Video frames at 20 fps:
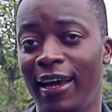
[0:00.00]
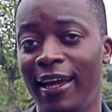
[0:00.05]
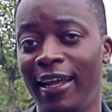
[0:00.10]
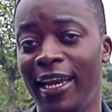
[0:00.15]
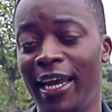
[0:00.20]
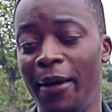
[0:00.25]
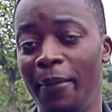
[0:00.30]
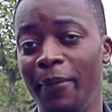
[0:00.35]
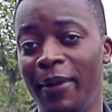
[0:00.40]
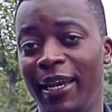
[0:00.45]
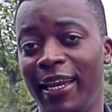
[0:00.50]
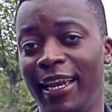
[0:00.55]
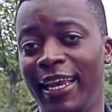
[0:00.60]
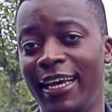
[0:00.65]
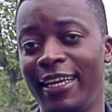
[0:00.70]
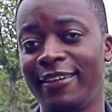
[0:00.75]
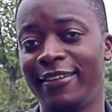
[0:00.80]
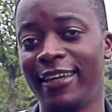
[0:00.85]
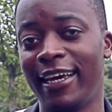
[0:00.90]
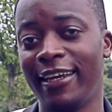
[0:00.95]
and I'm really
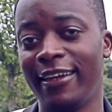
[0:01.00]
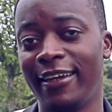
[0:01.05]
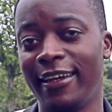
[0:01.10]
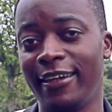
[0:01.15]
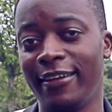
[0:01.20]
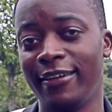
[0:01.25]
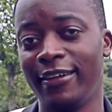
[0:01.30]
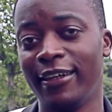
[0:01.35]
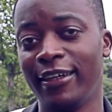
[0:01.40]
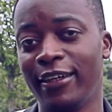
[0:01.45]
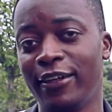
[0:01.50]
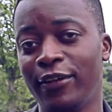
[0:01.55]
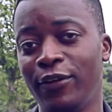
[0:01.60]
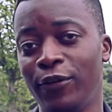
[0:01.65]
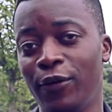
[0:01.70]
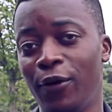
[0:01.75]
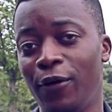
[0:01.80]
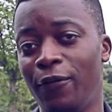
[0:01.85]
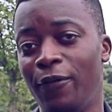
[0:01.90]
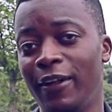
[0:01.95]
excited
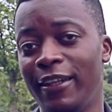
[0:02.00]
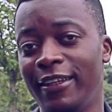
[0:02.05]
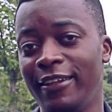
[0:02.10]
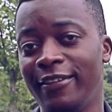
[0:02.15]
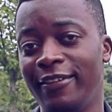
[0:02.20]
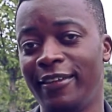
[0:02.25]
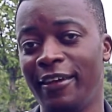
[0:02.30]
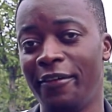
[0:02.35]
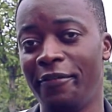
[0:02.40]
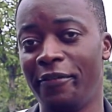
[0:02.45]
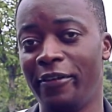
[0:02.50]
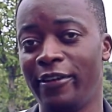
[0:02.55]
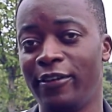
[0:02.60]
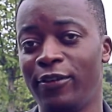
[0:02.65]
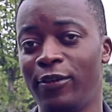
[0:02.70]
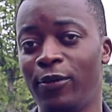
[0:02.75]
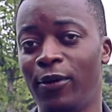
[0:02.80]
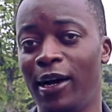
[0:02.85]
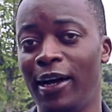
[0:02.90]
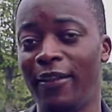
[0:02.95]
to offer the
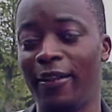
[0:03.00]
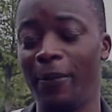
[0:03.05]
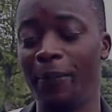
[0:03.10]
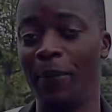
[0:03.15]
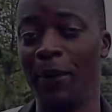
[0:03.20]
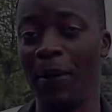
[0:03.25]
service to other